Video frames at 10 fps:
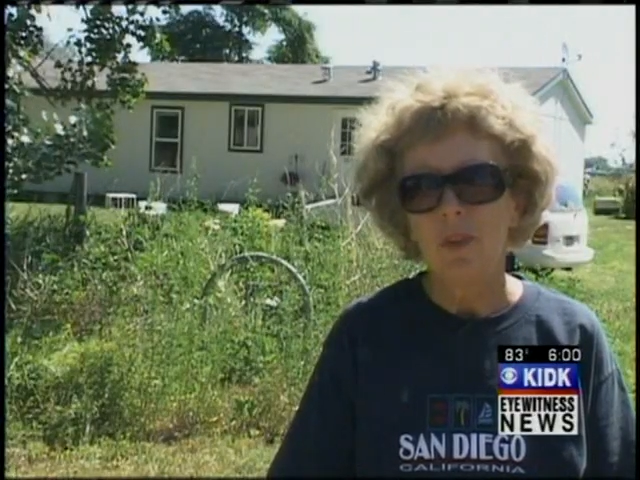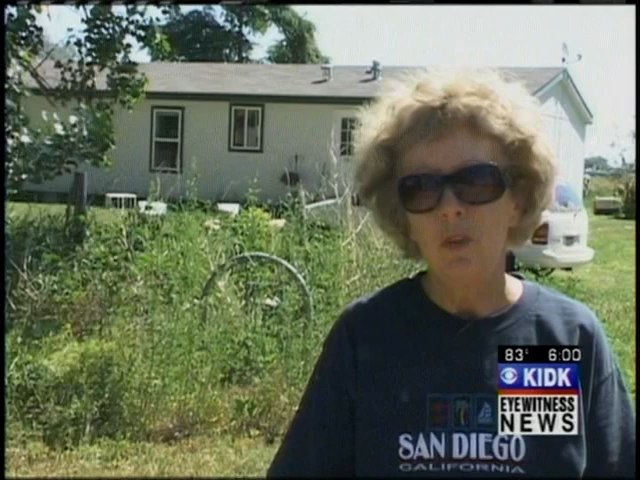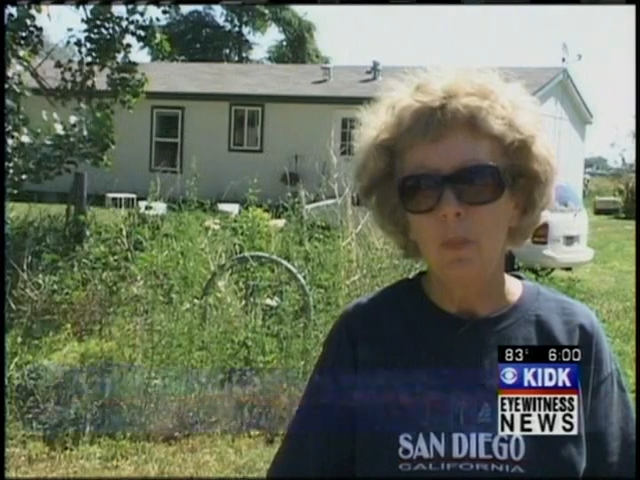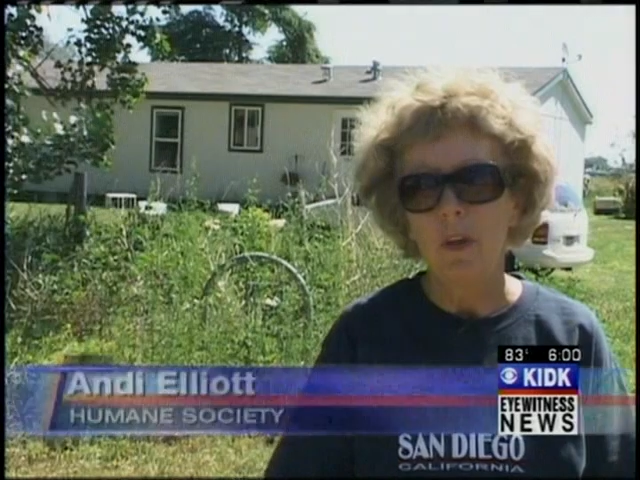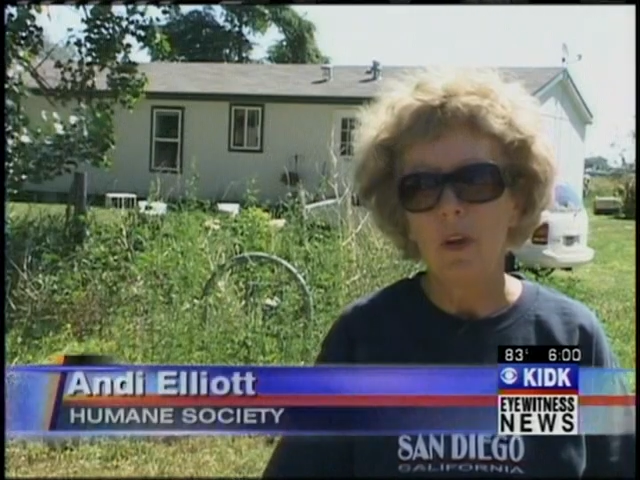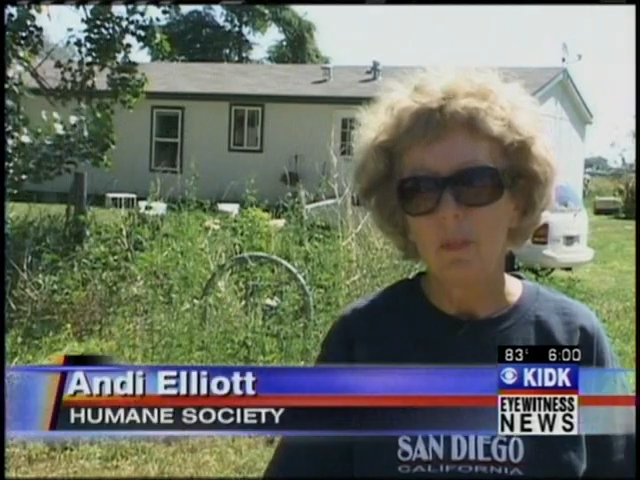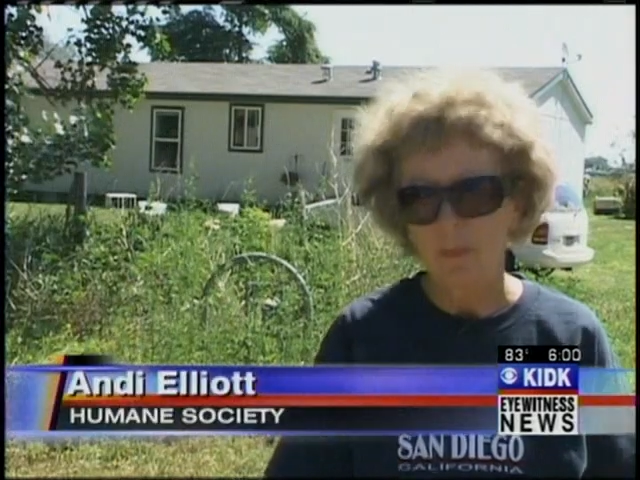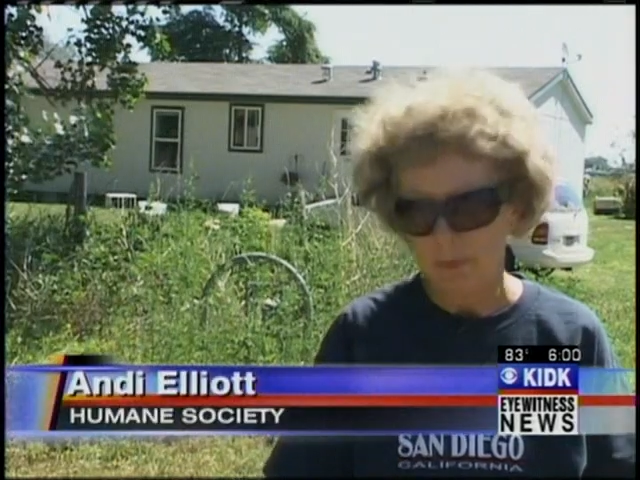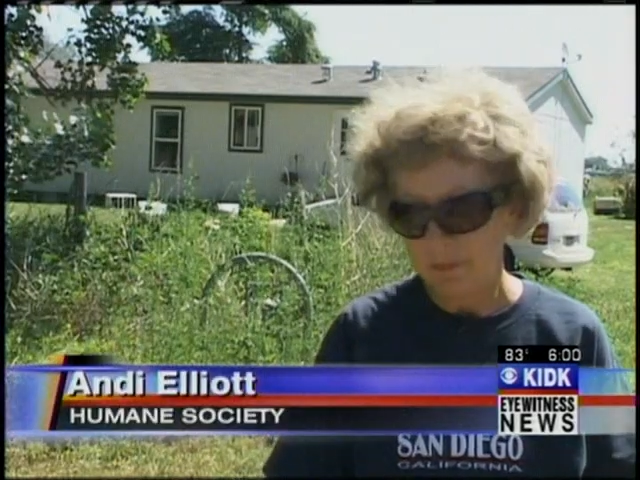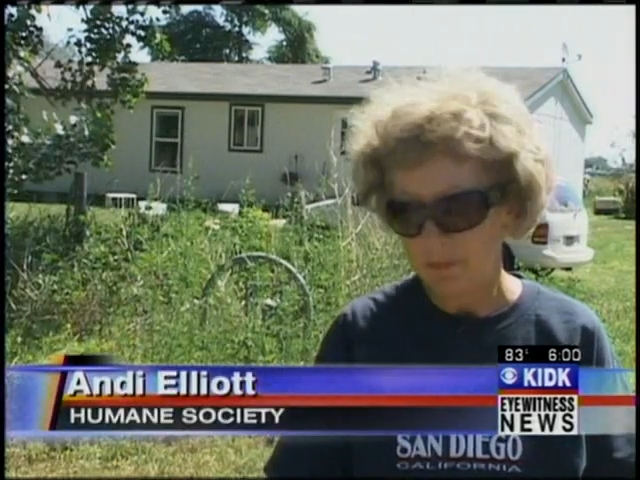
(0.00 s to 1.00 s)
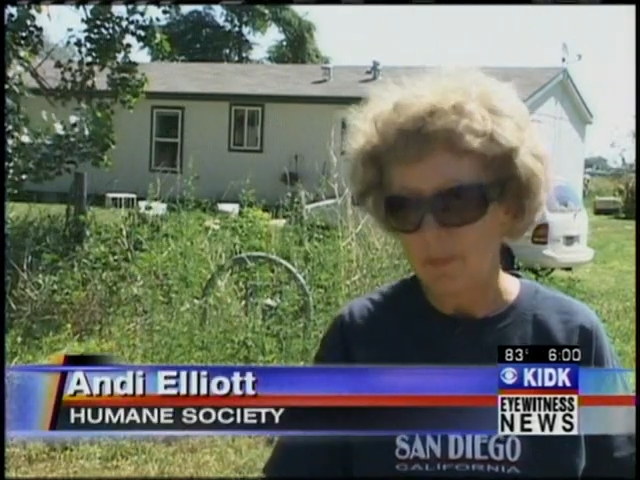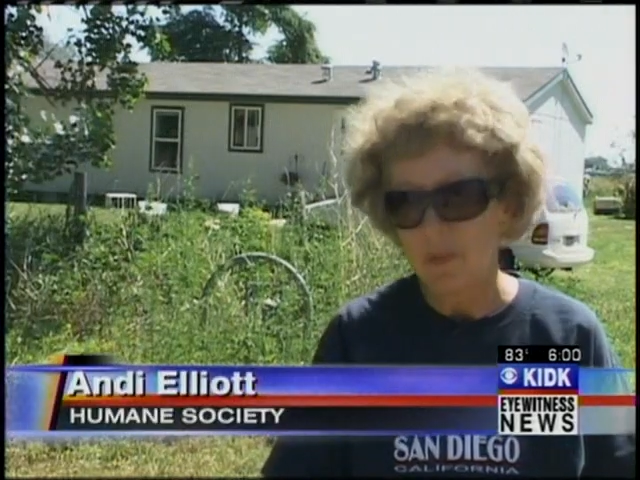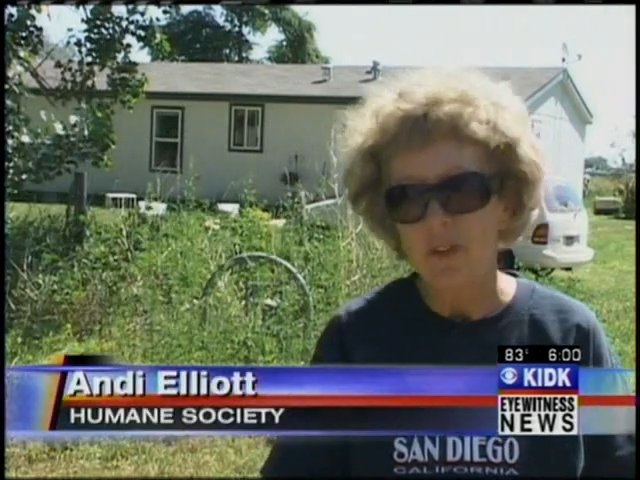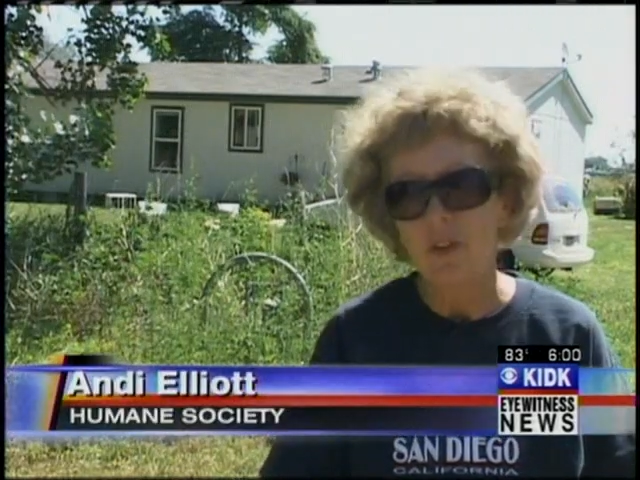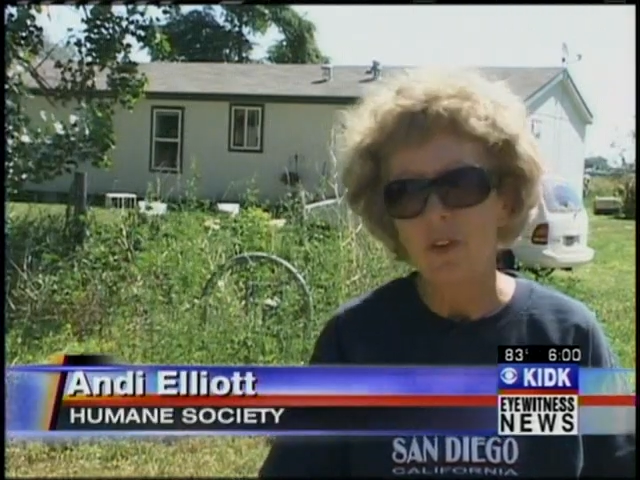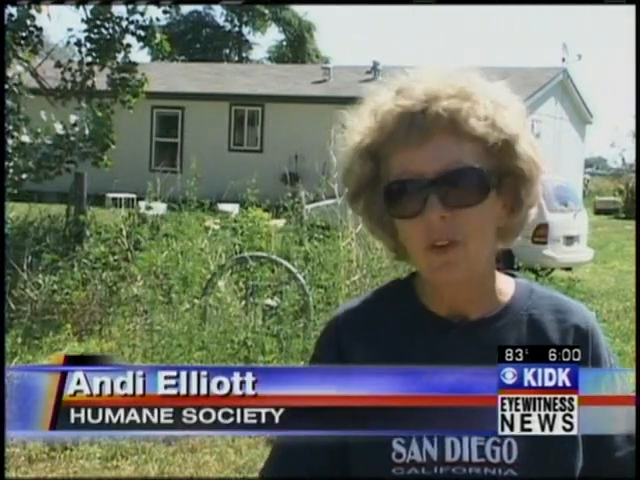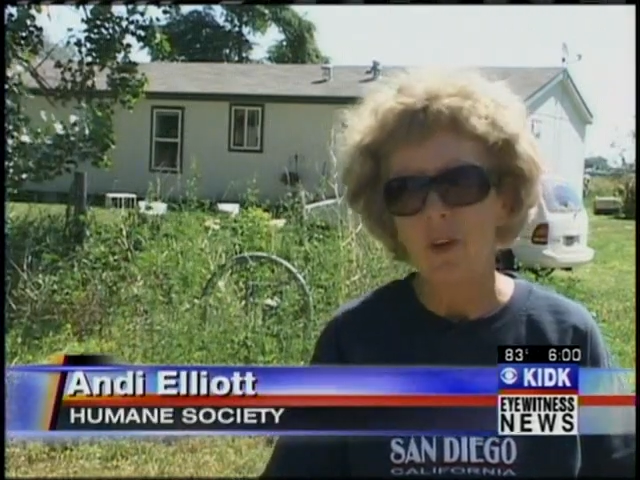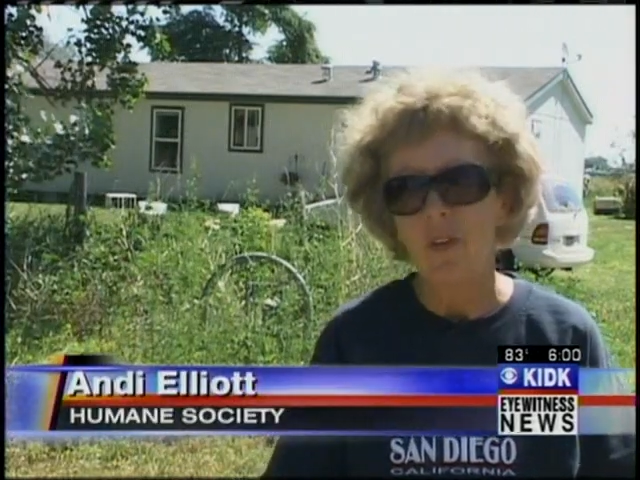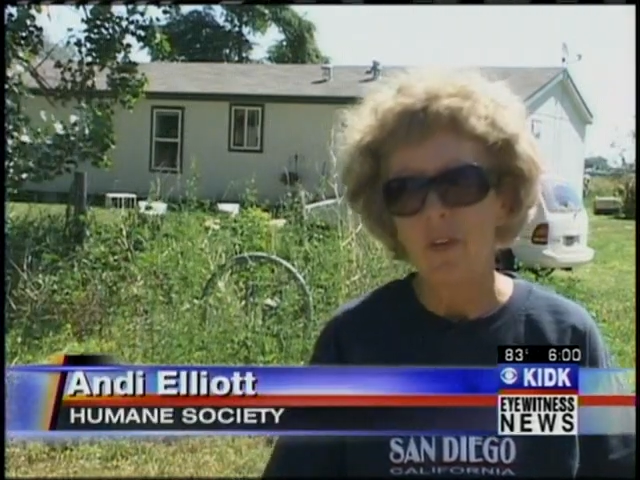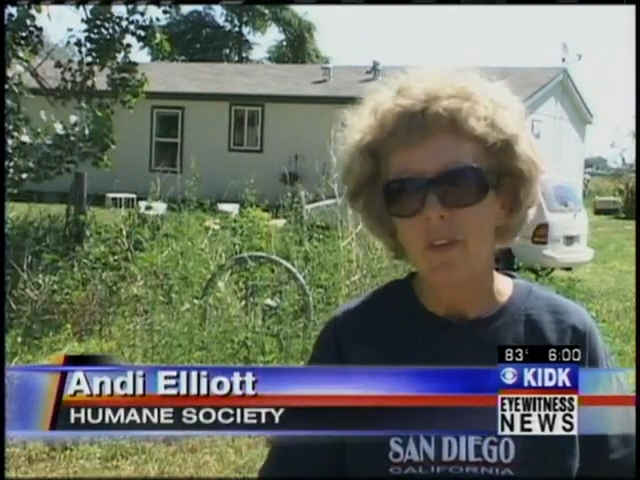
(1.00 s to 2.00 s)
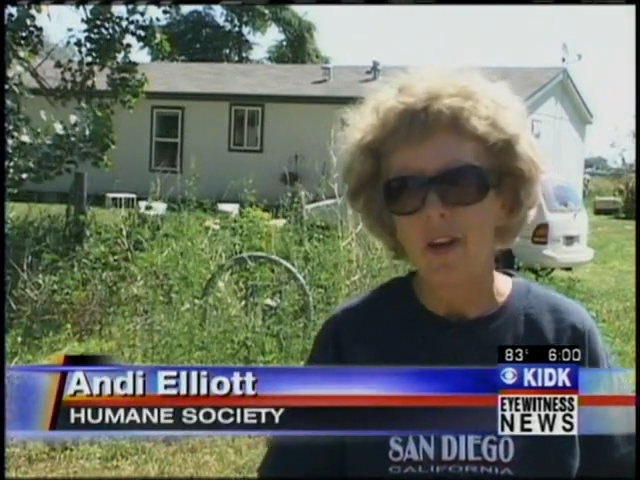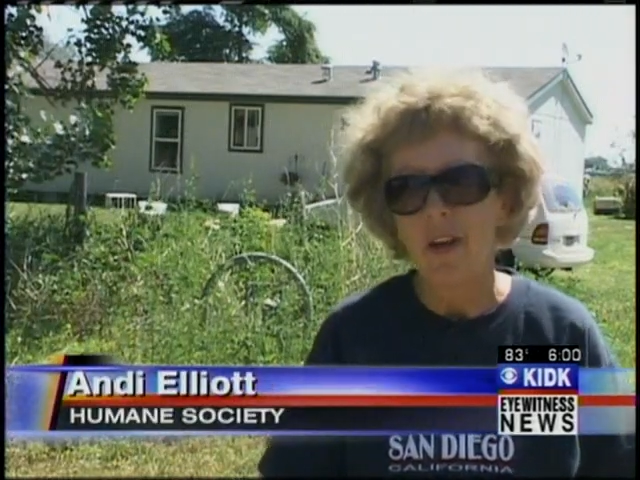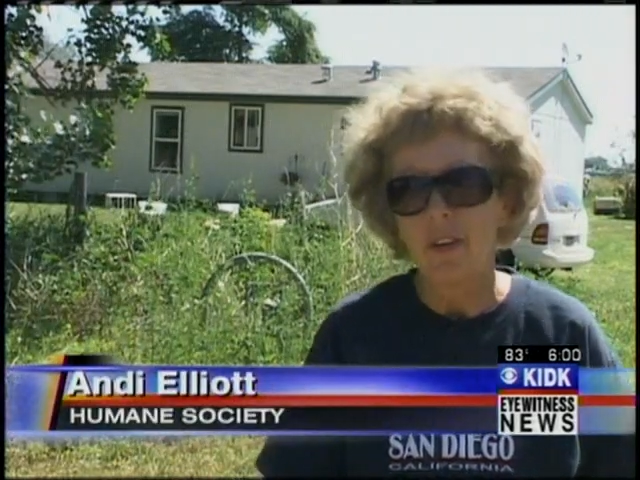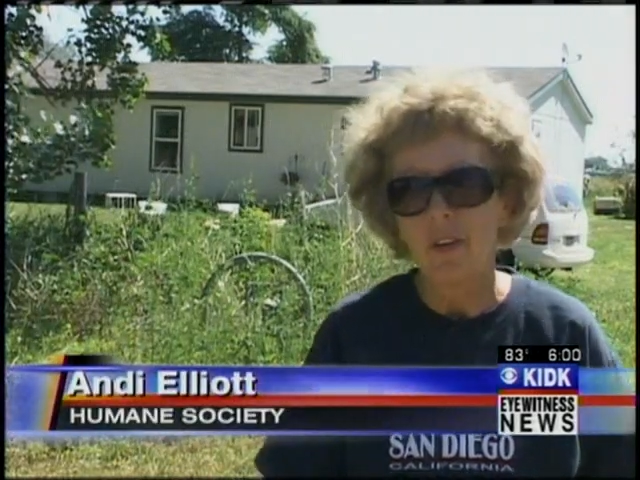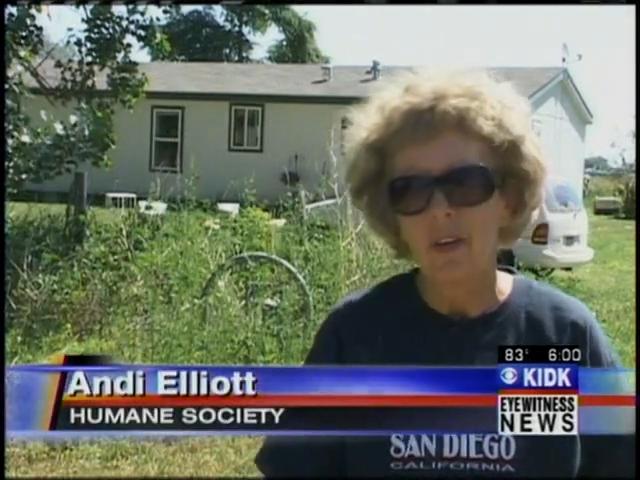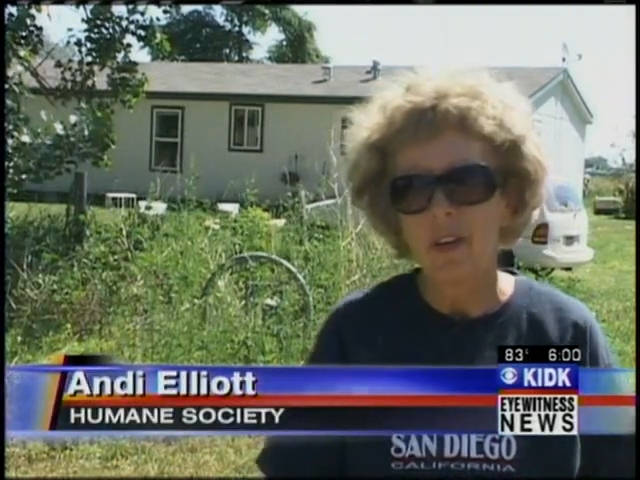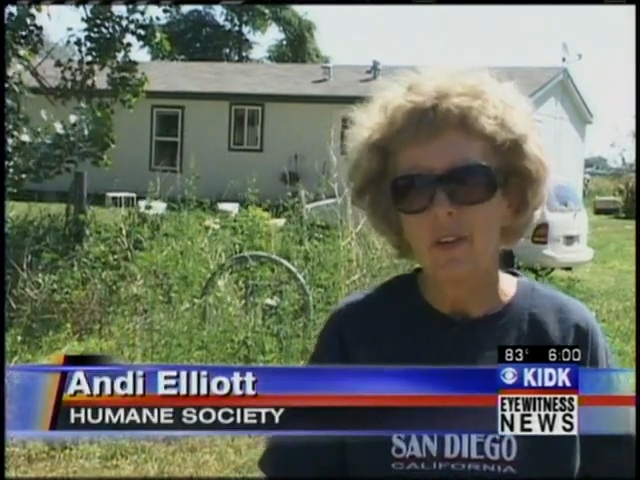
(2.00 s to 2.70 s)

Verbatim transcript: and you pick up kittens and all that are dying in your